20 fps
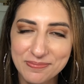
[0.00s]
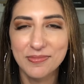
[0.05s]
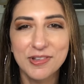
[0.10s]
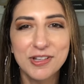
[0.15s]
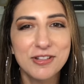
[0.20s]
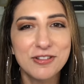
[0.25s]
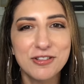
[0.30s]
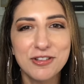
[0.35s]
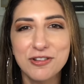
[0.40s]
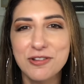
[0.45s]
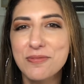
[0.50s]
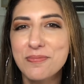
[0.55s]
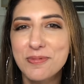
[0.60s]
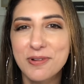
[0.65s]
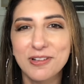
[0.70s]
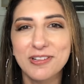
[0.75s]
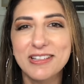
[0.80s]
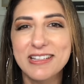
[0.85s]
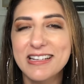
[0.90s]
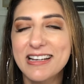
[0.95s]
Continue
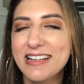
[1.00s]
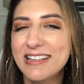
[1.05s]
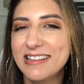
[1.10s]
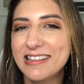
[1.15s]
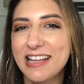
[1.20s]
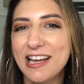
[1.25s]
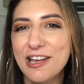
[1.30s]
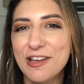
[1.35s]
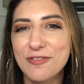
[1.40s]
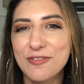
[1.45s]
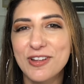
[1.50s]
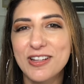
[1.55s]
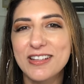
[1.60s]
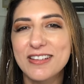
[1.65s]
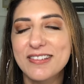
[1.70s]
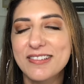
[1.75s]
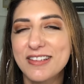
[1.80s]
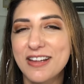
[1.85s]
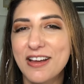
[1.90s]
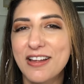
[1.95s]
building a life and a
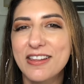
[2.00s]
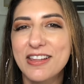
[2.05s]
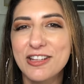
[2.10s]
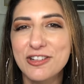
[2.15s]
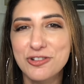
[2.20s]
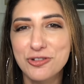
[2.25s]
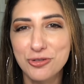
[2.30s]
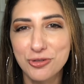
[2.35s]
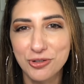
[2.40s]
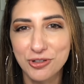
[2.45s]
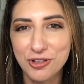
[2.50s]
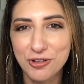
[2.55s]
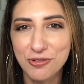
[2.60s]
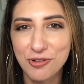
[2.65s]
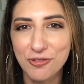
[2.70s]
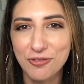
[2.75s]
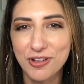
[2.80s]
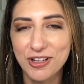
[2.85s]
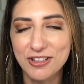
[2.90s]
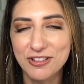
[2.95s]
style that truly
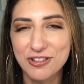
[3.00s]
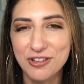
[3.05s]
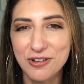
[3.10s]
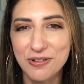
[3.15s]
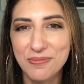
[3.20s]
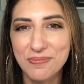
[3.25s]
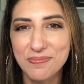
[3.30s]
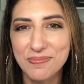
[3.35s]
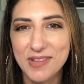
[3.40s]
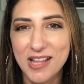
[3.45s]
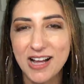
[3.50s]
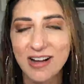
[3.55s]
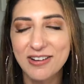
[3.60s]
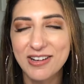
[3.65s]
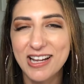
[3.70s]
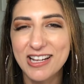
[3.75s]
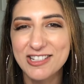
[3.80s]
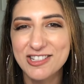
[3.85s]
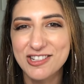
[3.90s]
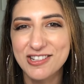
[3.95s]
reflect you. I'll
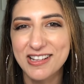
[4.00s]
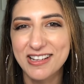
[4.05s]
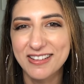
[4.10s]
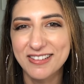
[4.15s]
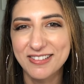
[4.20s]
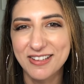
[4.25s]
catch you next